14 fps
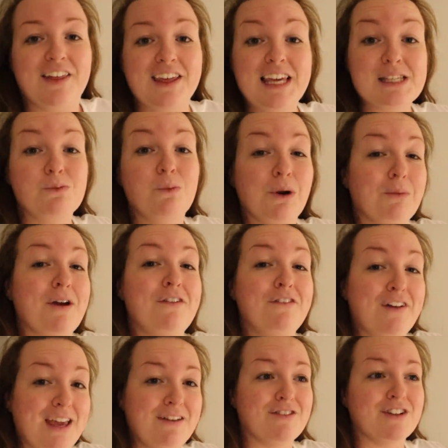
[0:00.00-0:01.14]
I think it's one of my
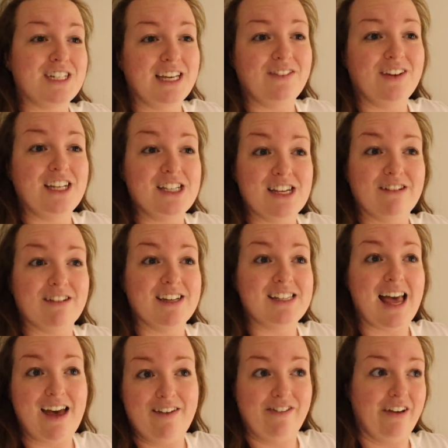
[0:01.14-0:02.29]
favourite TV series
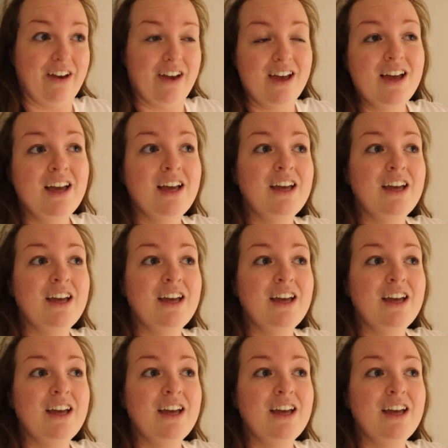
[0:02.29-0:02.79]
ever.